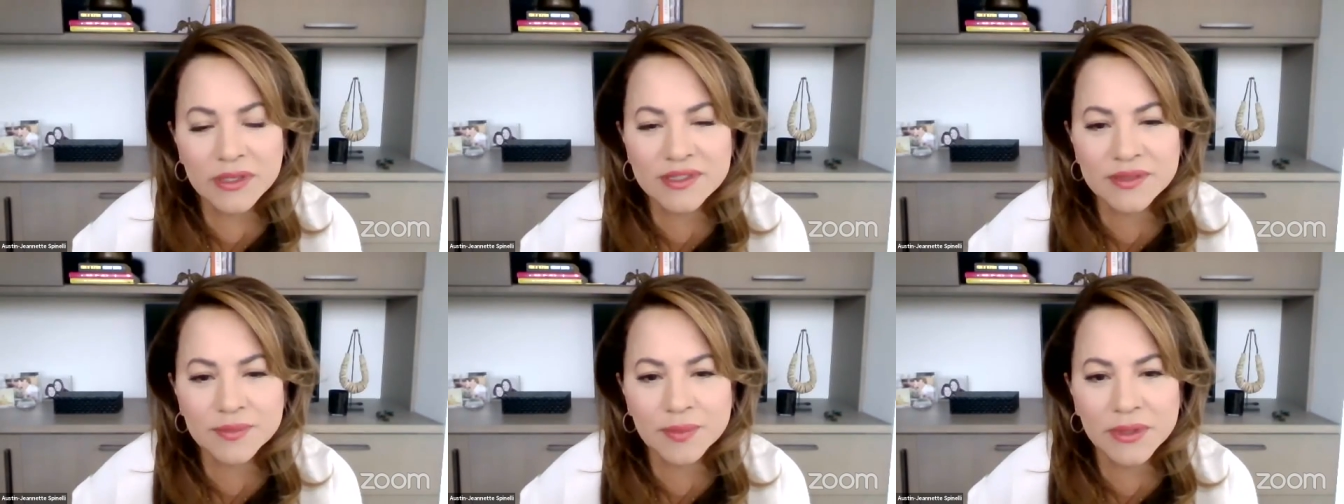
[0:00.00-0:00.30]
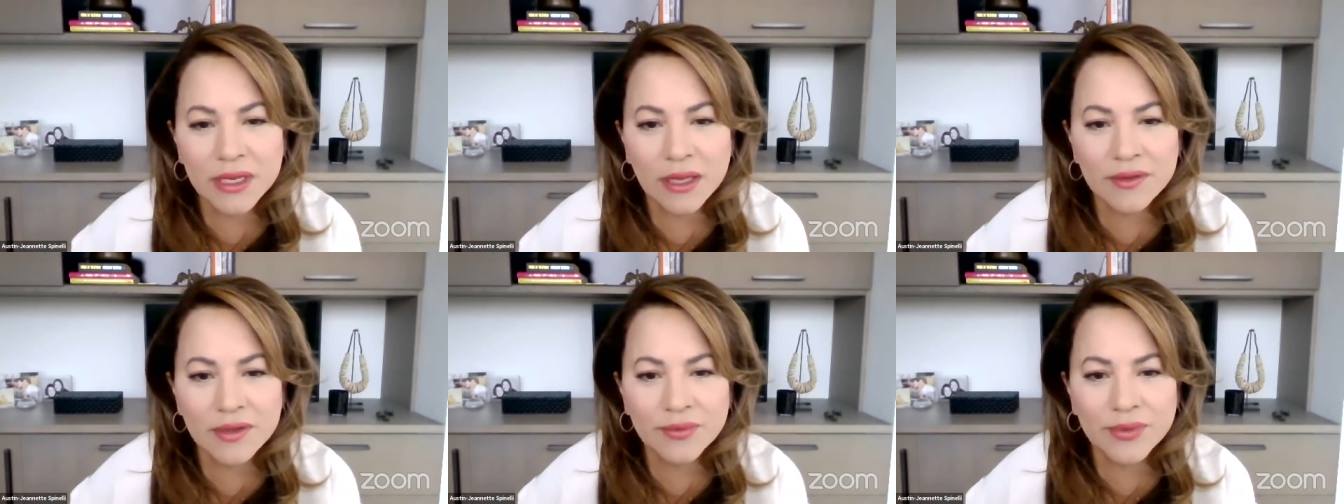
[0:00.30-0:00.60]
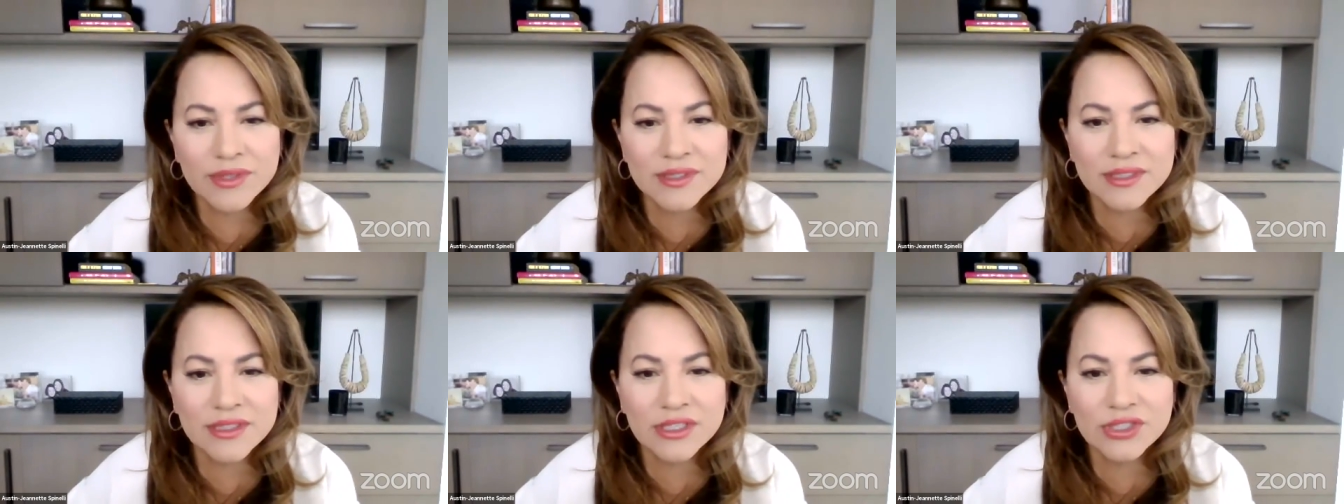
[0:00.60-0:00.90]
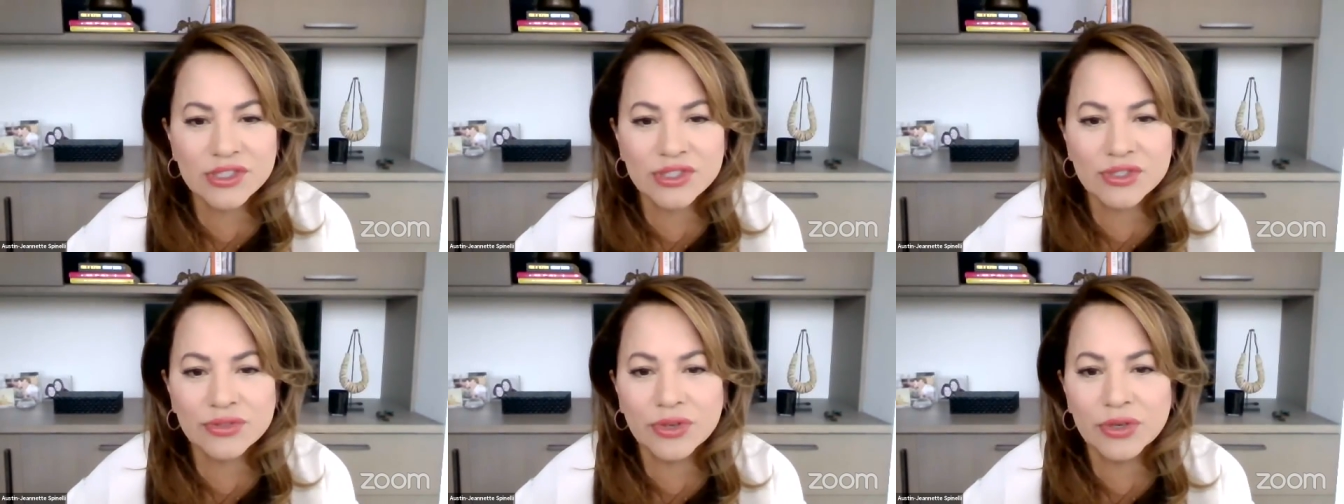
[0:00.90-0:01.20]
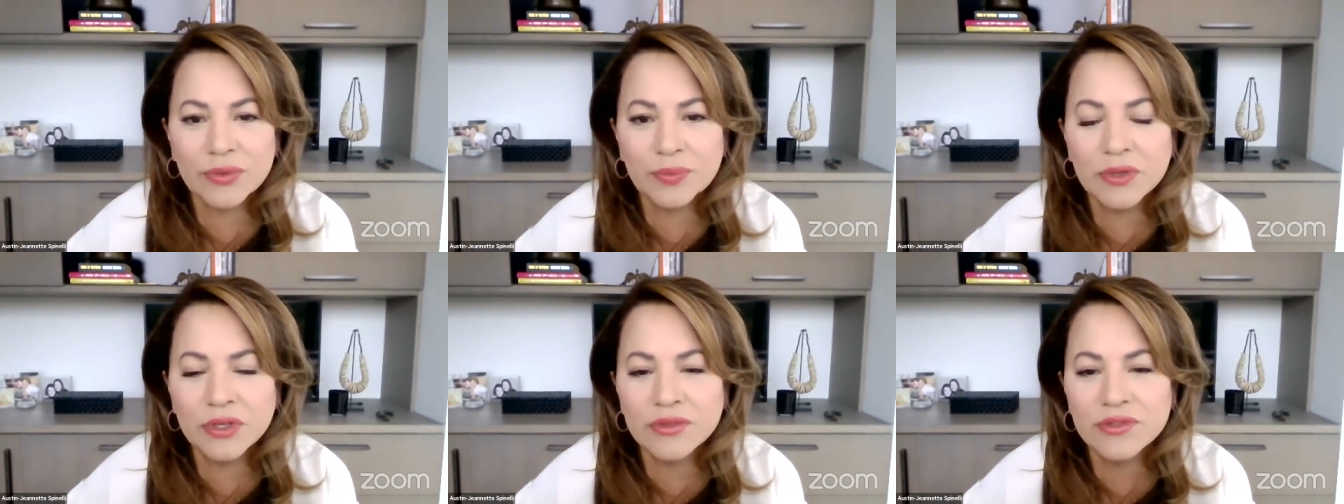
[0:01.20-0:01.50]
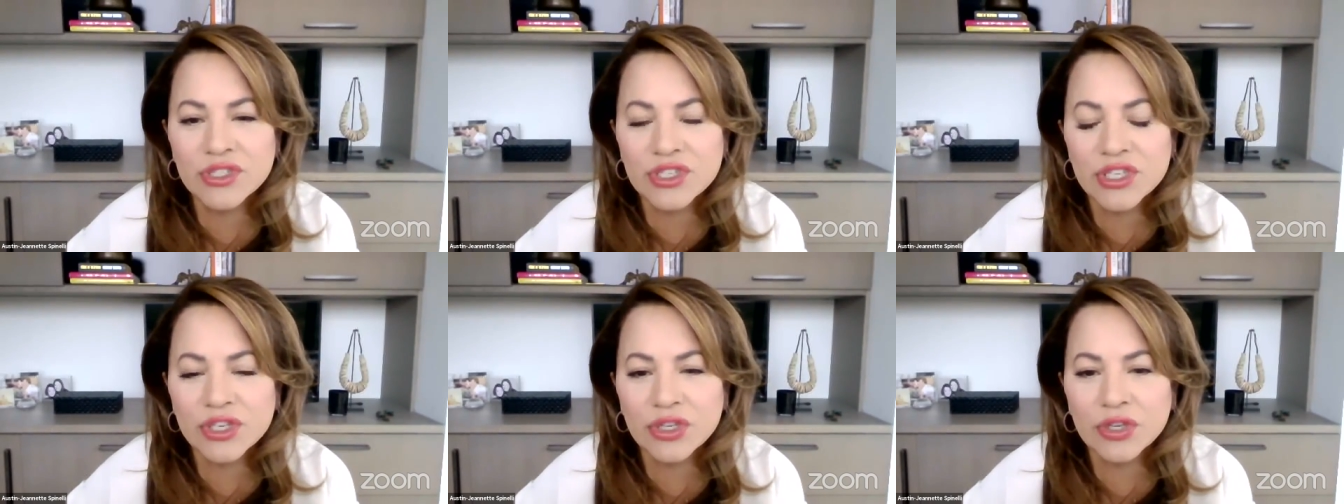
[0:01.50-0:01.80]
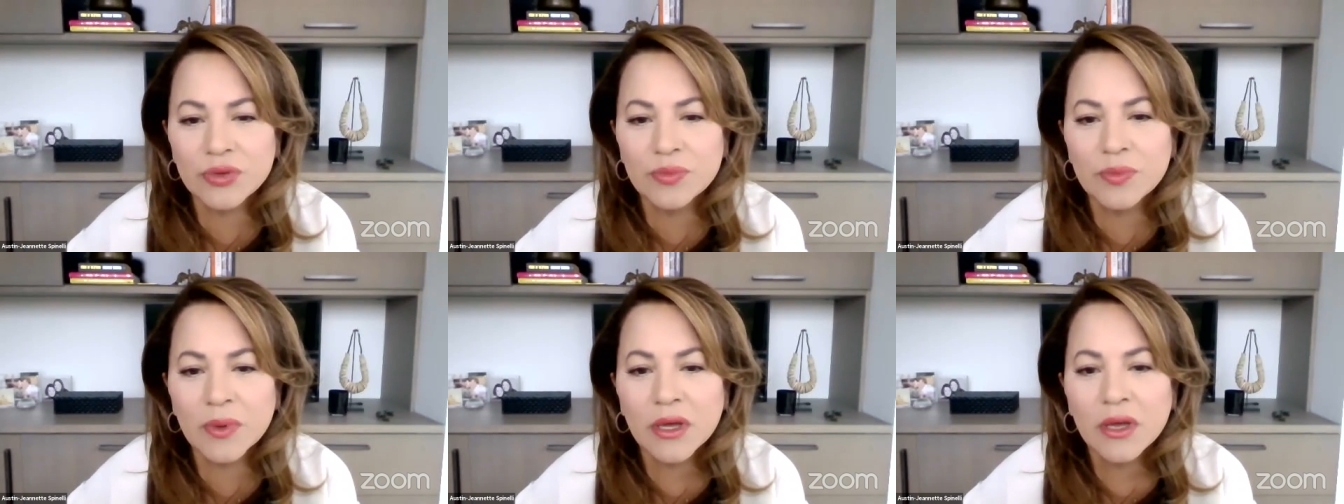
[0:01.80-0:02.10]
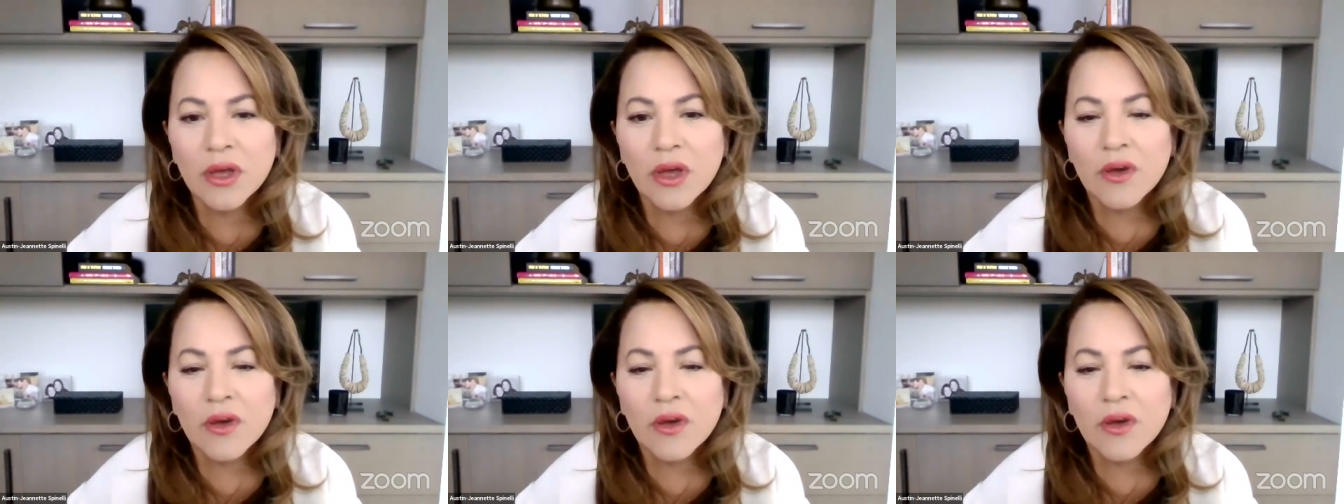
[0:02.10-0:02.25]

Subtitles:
Spinelli Residential Group YouTube,